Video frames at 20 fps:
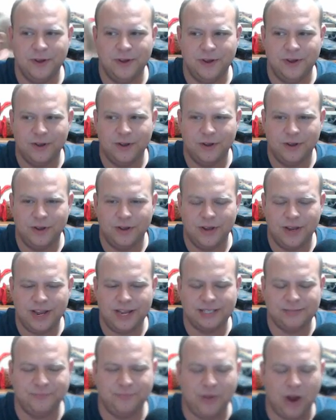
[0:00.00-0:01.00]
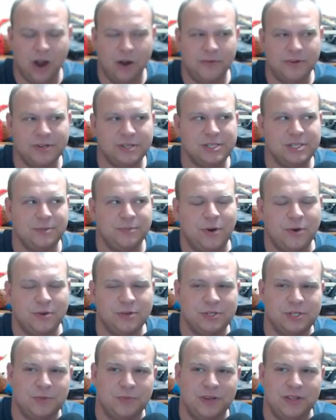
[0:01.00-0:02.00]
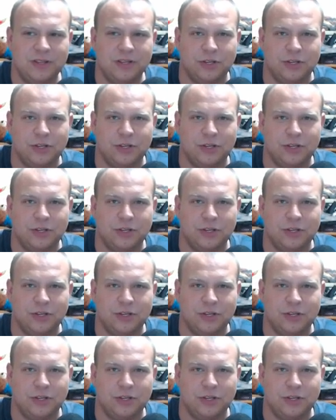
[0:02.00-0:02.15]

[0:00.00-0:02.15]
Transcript: Is Barbie supposed to be